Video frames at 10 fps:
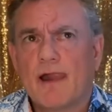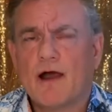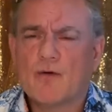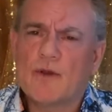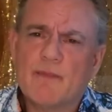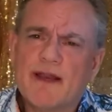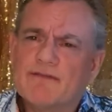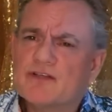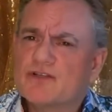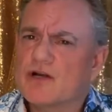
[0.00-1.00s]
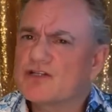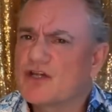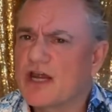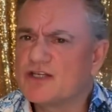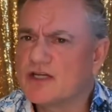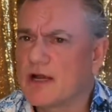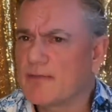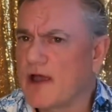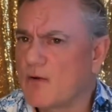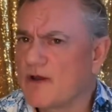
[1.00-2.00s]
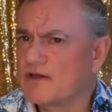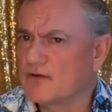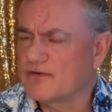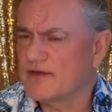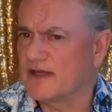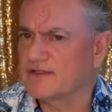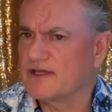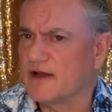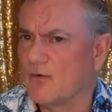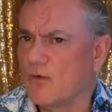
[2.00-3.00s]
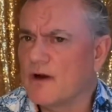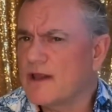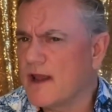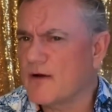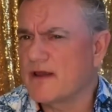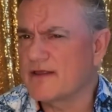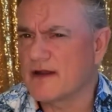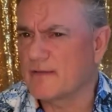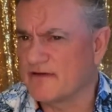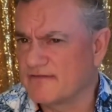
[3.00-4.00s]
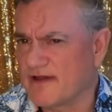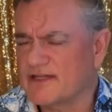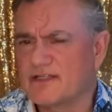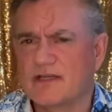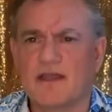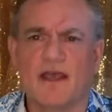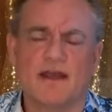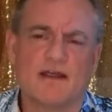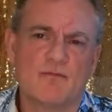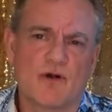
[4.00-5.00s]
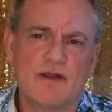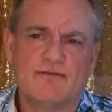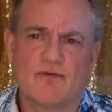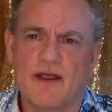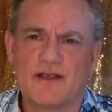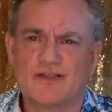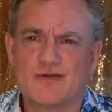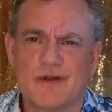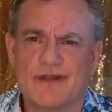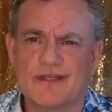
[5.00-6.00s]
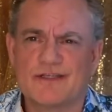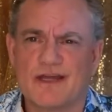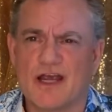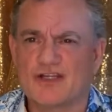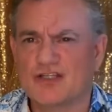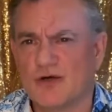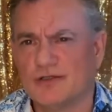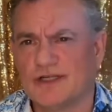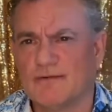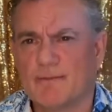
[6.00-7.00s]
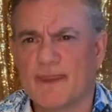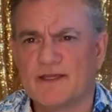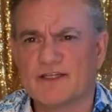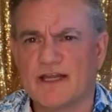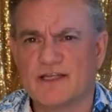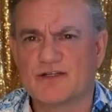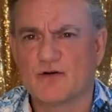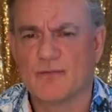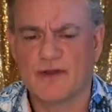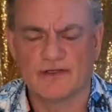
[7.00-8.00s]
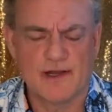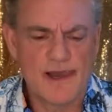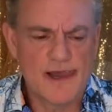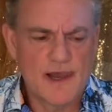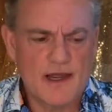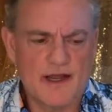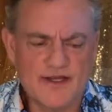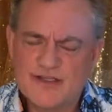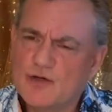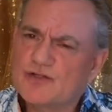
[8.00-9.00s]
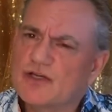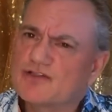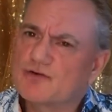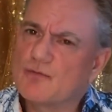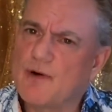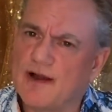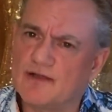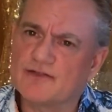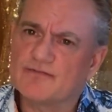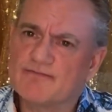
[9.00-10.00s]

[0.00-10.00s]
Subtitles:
we might have to start changing up how we do things. One area that I'm investigating, Murray Frank is doing this in Ashnola. He has a net zero build. He's using screw piles,